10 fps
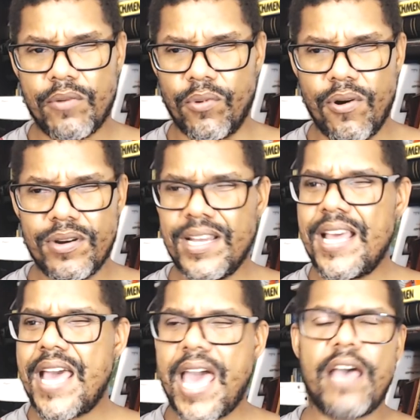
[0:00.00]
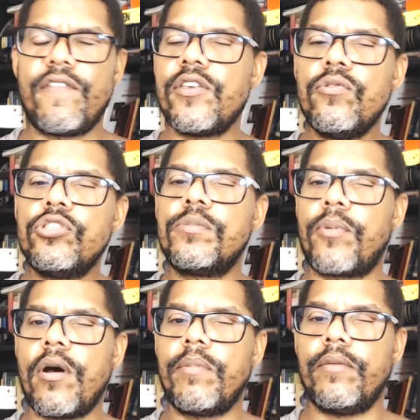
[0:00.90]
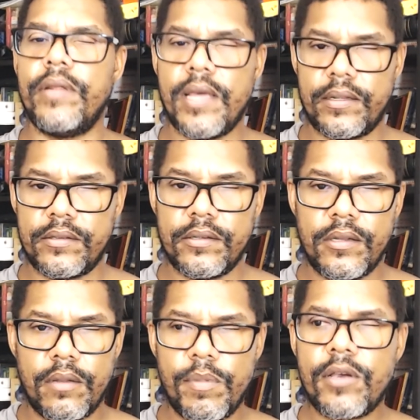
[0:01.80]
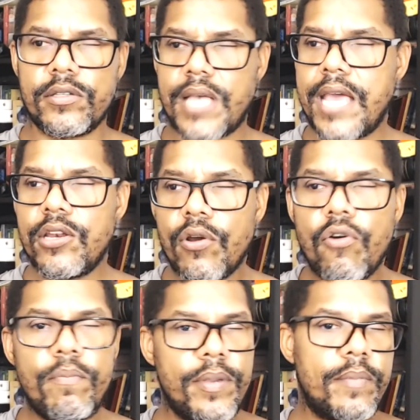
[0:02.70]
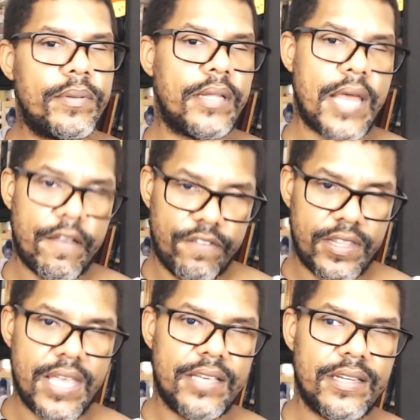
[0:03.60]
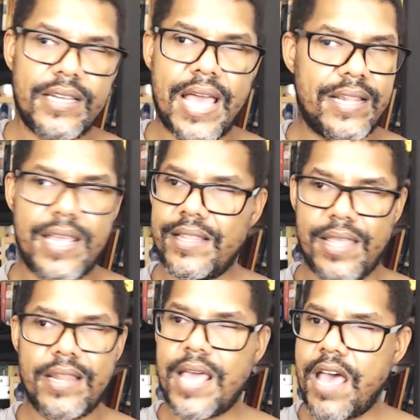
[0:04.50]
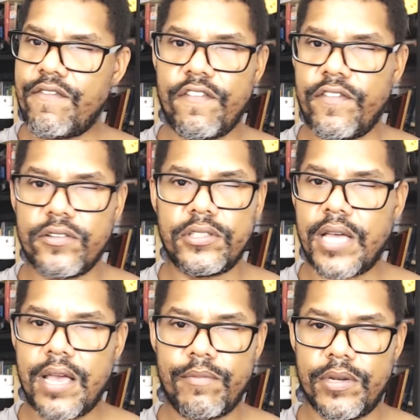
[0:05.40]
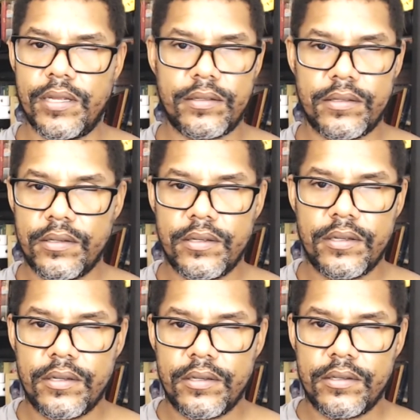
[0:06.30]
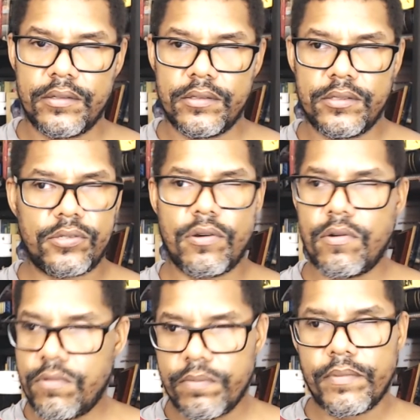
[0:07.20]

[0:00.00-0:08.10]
wrong, I have a huge problem with that. Because I know people that have taken it and they didn't have a fun time with it. So